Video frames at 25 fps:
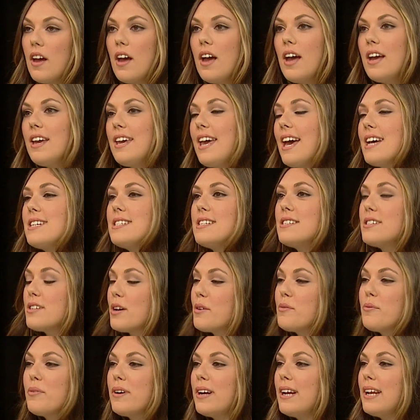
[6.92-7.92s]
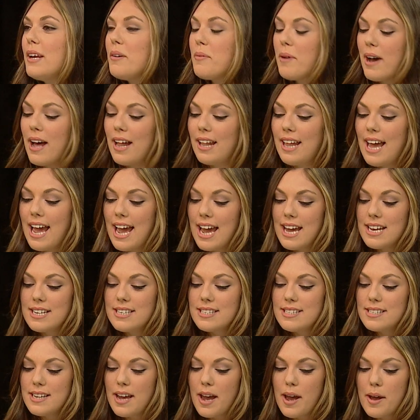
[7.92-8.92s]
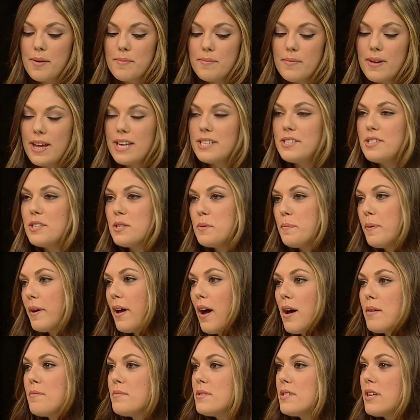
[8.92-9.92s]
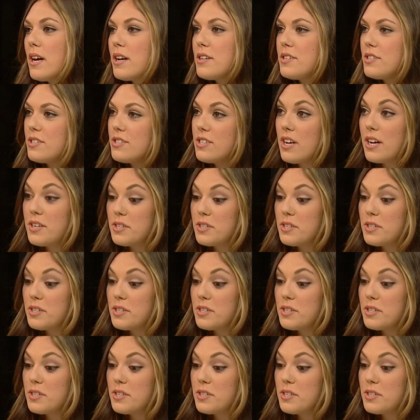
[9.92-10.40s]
Yes, it's done really well, and it's just become such